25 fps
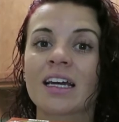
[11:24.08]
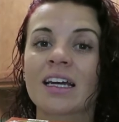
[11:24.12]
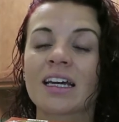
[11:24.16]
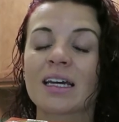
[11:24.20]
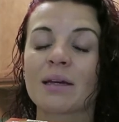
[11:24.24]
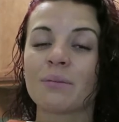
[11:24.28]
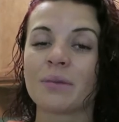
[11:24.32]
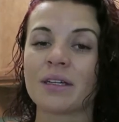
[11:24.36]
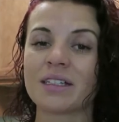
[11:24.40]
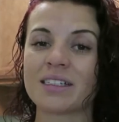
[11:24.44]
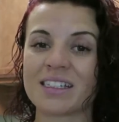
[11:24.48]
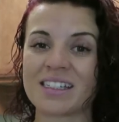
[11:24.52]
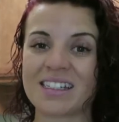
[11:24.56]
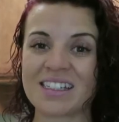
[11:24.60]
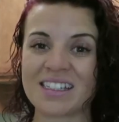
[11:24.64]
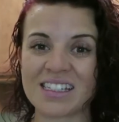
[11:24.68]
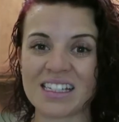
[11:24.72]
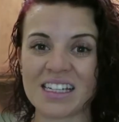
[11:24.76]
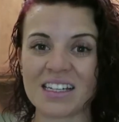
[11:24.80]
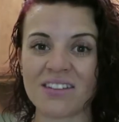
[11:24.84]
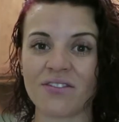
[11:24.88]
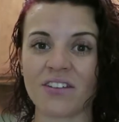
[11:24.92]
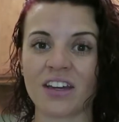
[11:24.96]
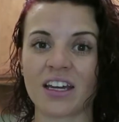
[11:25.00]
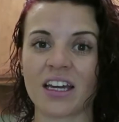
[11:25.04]
can be
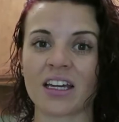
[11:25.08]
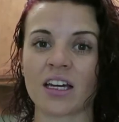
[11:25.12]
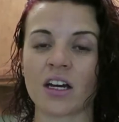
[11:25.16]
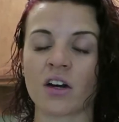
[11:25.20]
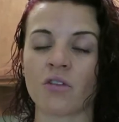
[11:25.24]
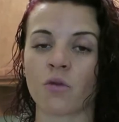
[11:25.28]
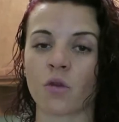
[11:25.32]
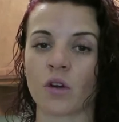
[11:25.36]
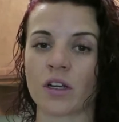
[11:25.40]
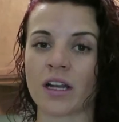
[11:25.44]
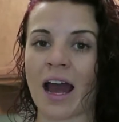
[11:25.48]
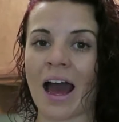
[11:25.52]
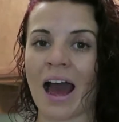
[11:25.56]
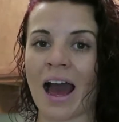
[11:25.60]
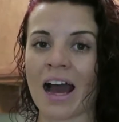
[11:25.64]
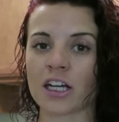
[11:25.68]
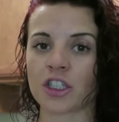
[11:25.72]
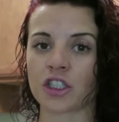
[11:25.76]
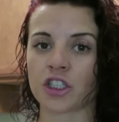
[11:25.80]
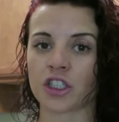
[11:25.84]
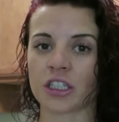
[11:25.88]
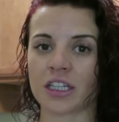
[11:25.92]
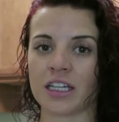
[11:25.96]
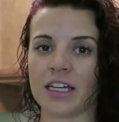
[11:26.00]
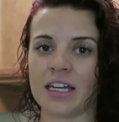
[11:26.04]
deceiving of what
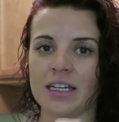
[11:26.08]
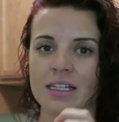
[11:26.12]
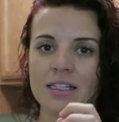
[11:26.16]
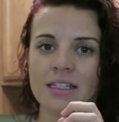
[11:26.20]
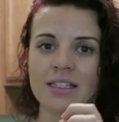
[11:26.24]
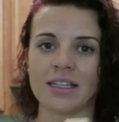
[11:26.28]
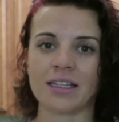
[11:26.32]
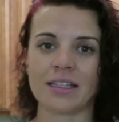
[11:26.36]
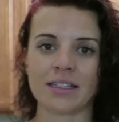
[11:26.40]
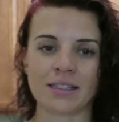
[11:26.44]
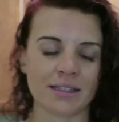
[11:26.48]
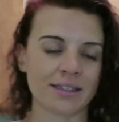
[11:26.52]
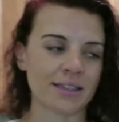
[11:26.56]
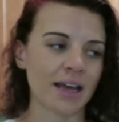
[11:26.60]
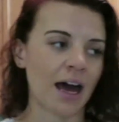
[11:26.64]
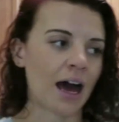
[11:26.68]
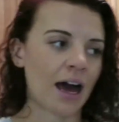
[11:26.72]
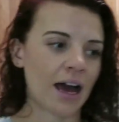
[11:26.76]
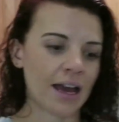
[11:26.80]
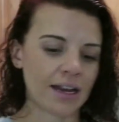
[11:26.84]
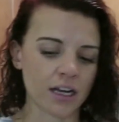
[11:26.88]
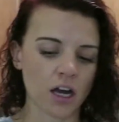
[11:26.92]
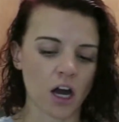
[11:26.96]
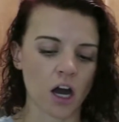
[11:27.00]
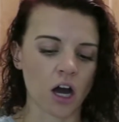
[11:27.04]
actually is
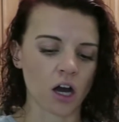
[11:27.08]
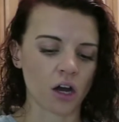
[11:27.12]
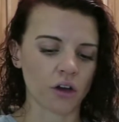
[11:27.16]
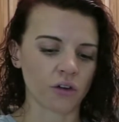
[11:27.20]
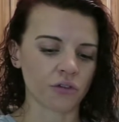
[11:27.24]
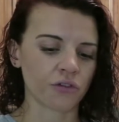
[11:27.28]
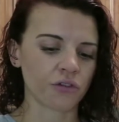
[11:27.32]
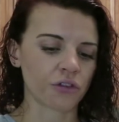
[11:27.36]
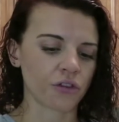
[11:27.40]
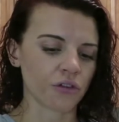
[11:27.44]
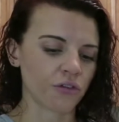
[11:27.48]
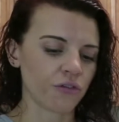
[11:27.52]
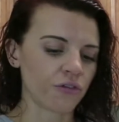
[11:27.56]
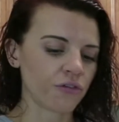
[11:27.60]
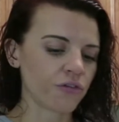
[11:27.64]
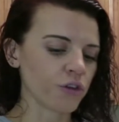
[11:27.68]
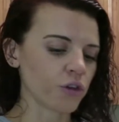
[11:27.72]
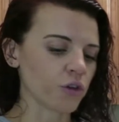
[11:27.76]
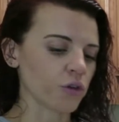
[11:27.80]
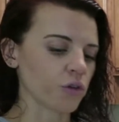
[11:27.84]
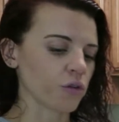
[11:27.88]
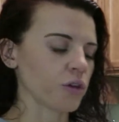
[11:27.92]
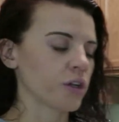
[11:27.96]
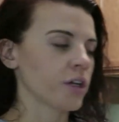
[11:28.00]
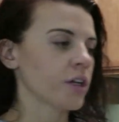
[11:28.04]
inside of the
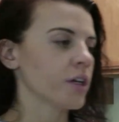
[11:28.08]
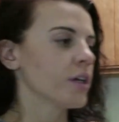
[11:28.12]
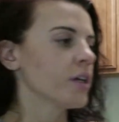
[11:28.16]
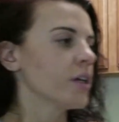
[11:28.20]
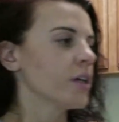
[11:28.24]
food.